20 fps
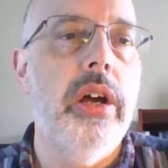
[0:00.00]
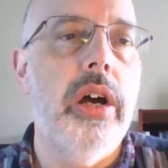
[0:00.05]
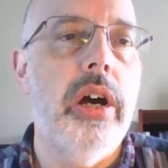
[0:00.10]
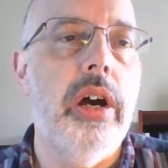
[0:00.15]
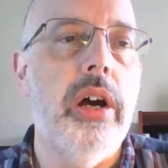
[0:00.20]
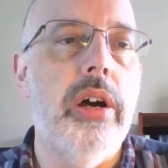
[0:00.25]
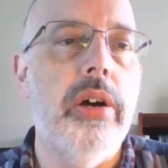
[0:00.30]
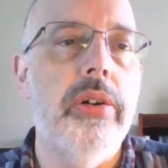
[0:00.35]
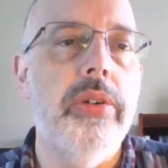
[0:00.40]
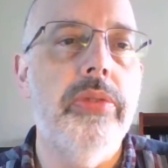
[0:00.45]

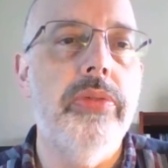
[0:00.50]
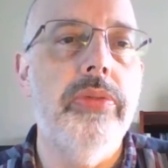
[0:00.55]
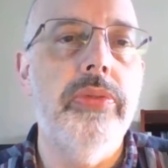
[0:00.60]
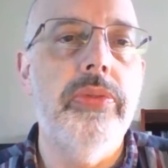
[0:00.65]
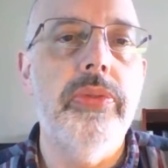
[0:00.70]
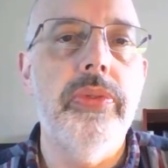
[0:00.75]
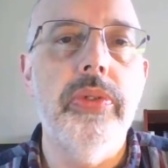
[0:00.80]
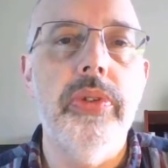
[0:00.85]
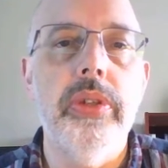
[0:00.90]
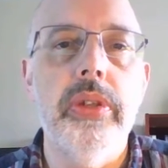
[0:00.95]

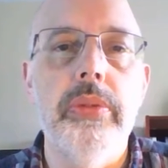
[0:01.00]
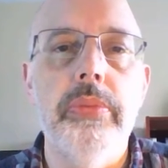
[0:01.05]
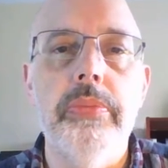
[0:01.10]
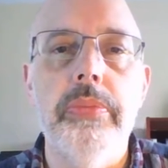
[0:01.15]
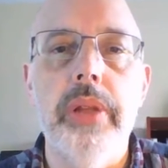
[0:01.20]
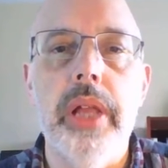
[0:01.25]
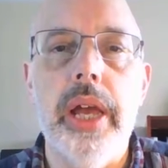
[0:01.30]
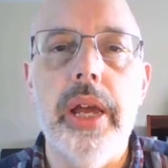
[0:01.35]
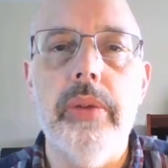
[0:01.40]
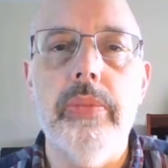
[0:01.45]
of the
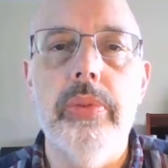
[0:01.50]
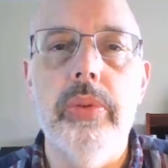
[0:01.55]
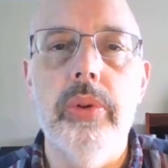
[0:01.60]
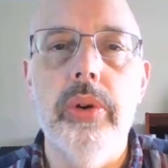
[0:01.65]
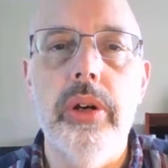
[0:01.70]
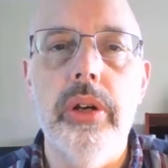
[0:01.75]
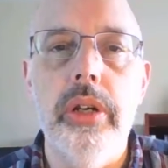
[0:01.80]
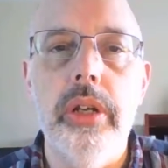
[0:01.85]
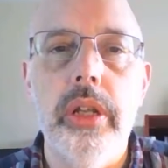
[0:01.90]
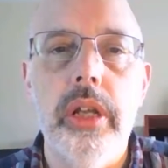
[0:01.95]

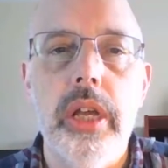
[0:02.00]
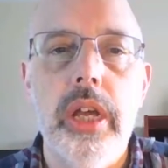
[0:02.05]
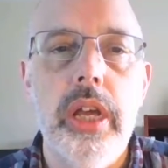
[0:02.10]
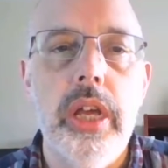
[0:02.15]
Blackboard,